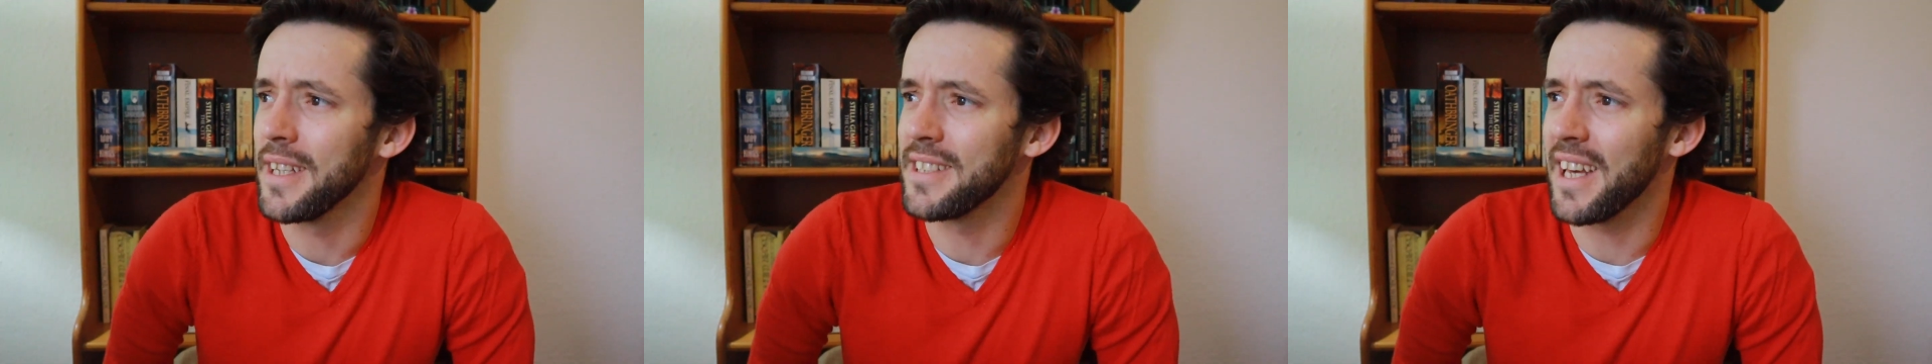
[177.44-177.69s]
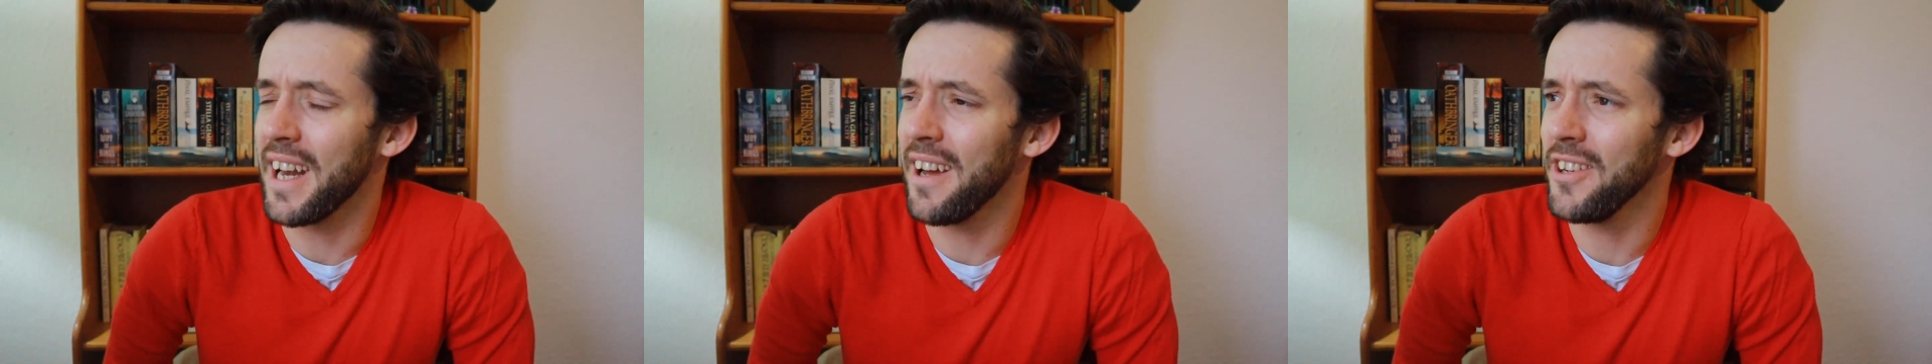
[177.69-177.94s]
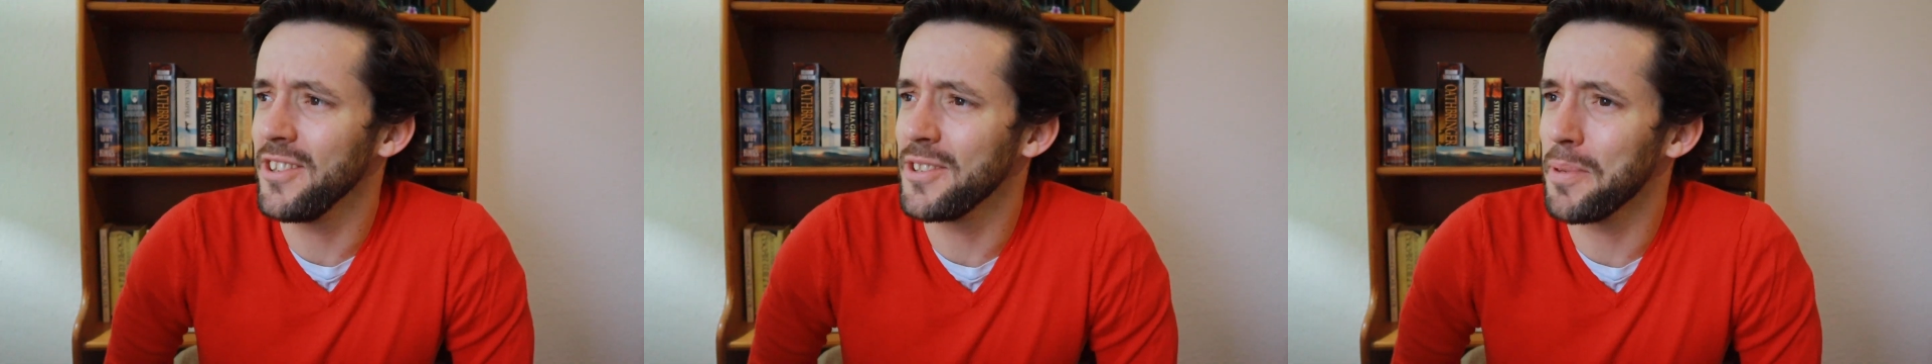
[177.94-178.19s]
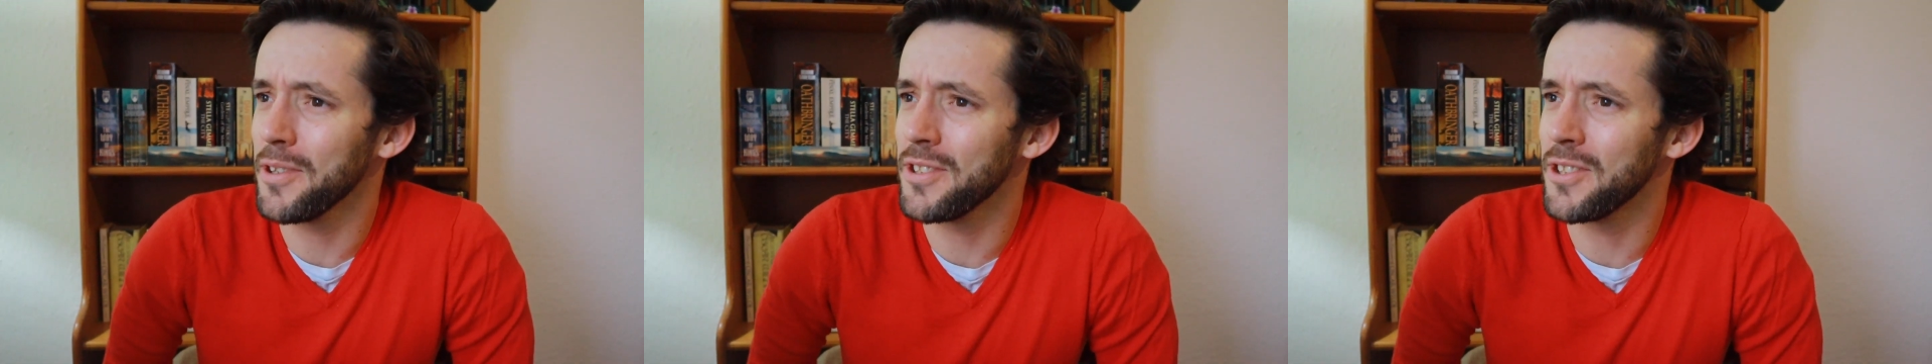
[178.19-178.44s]
Is that how you're
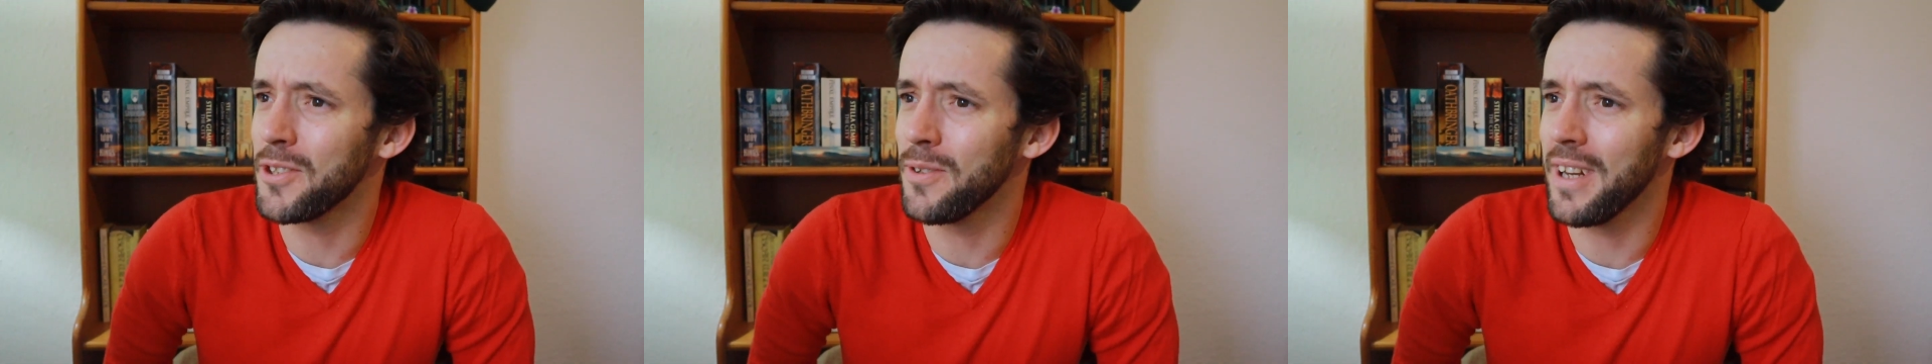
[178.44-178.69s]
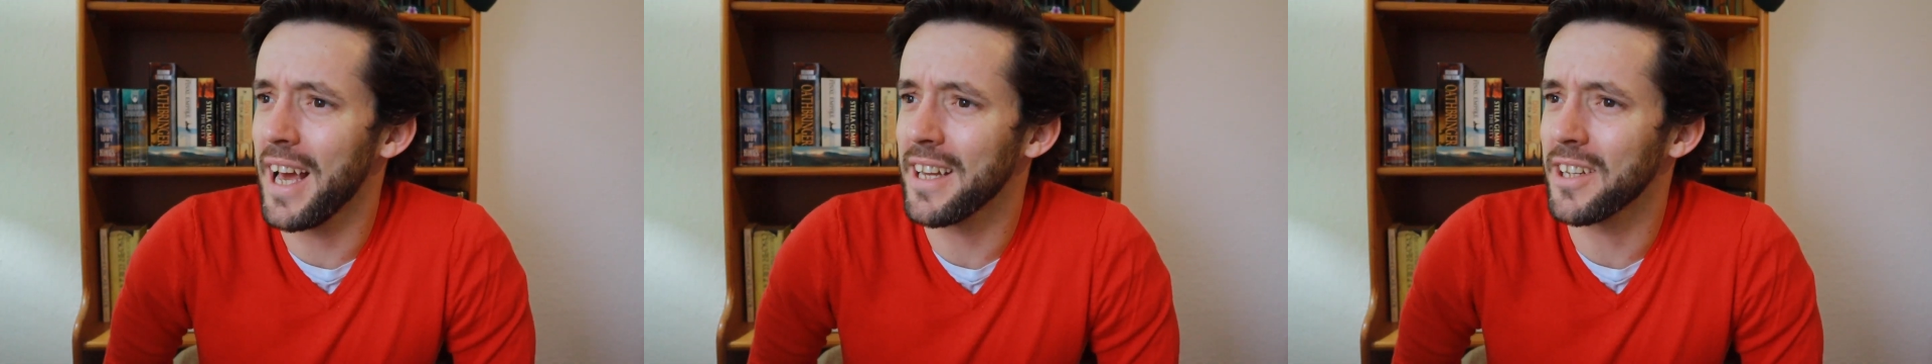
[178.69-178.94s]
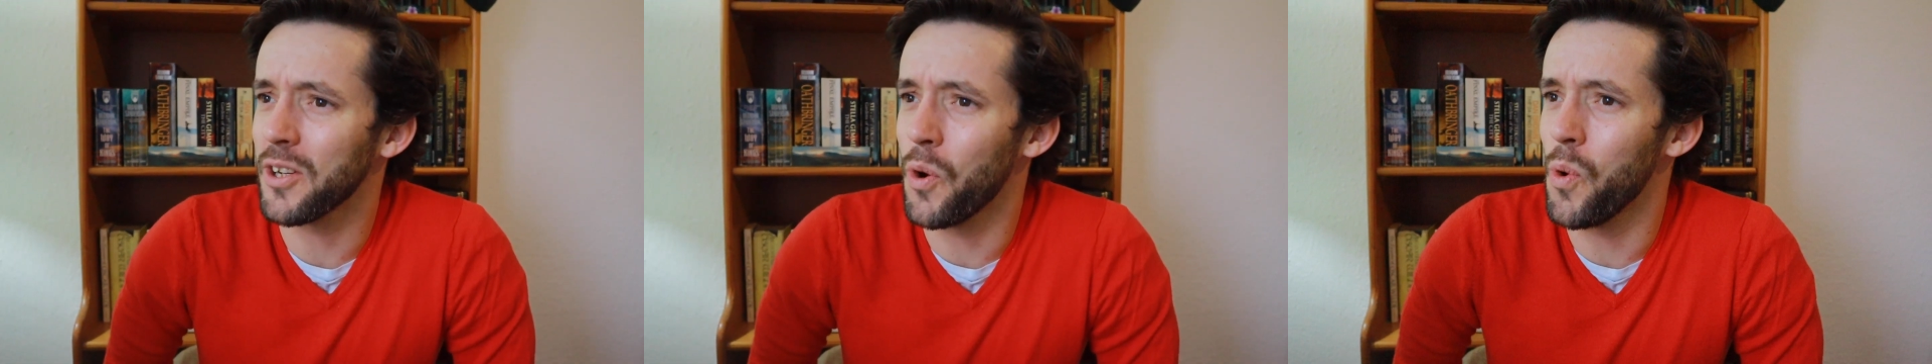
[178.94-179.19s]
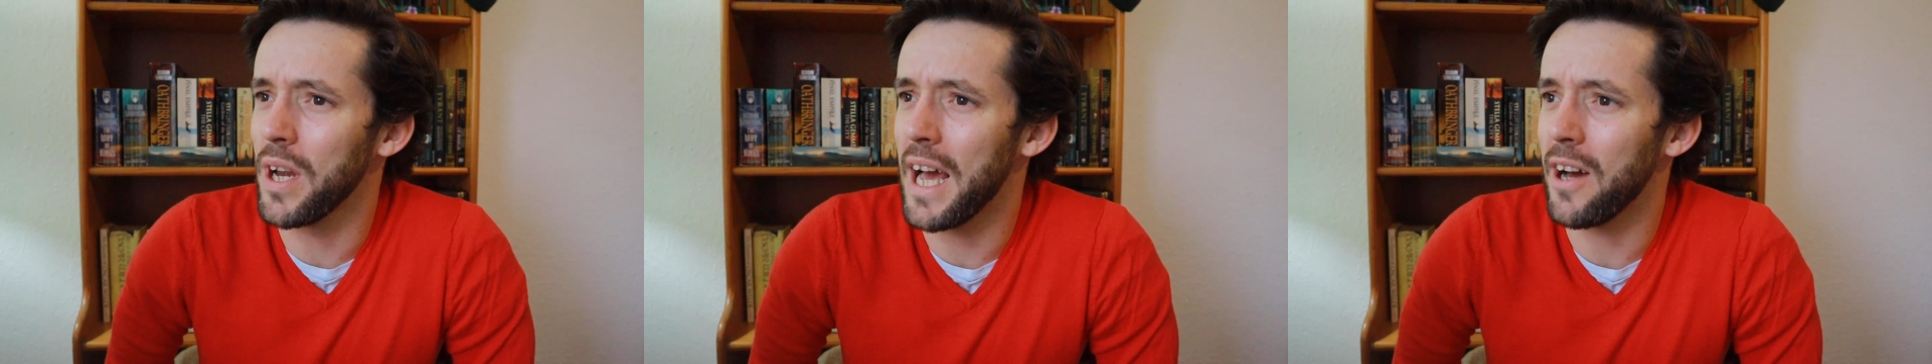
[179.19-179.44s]
supposed to do like a
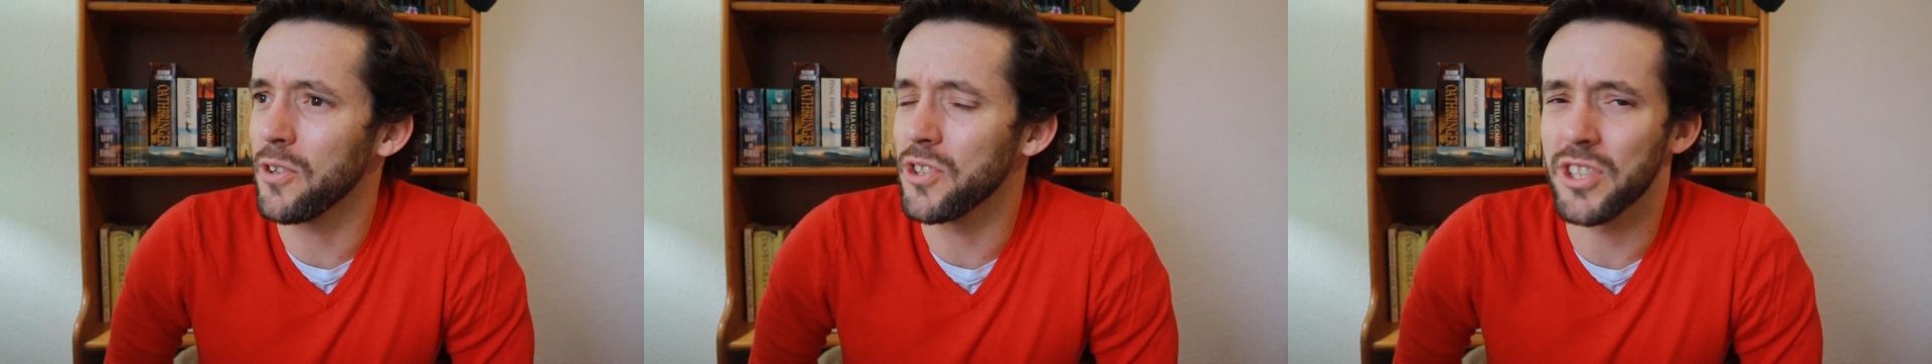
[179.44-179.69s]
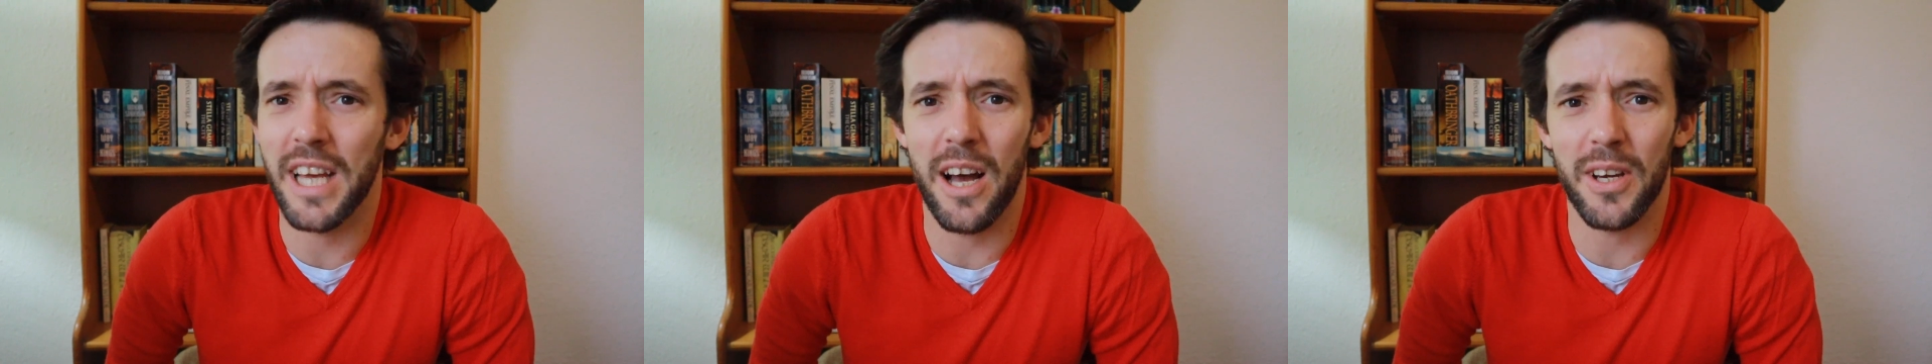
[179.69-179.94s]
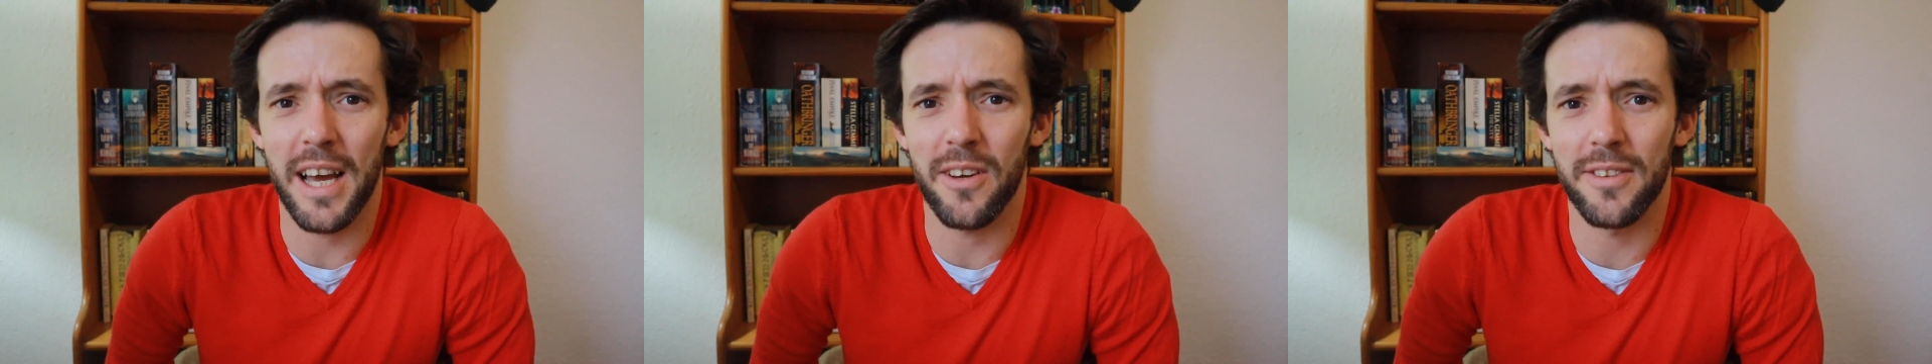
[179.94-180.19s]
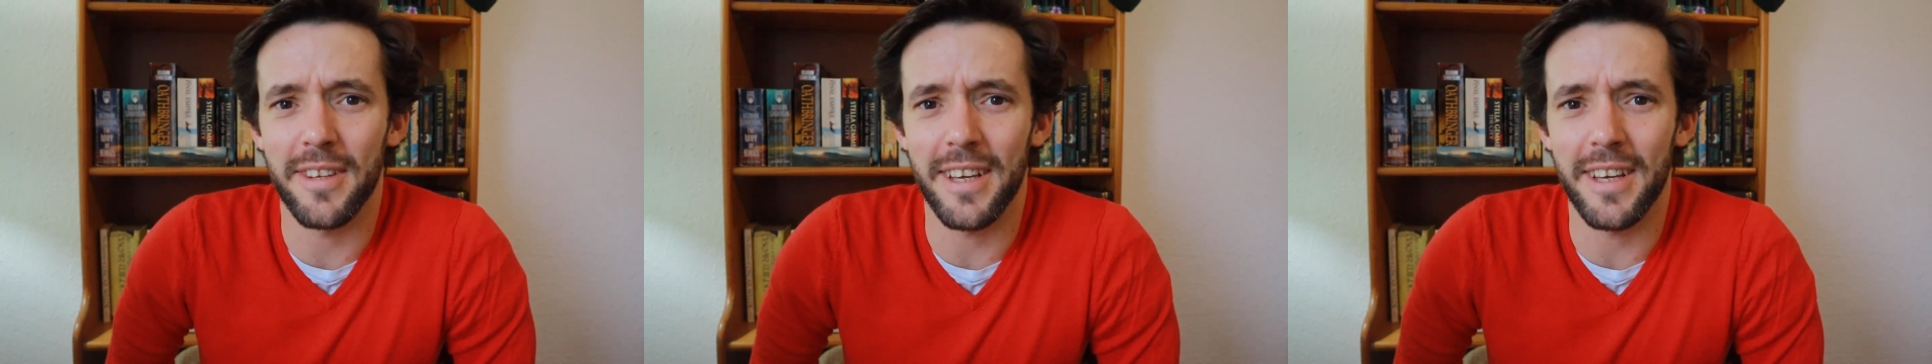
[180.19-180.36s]
call out, shout out,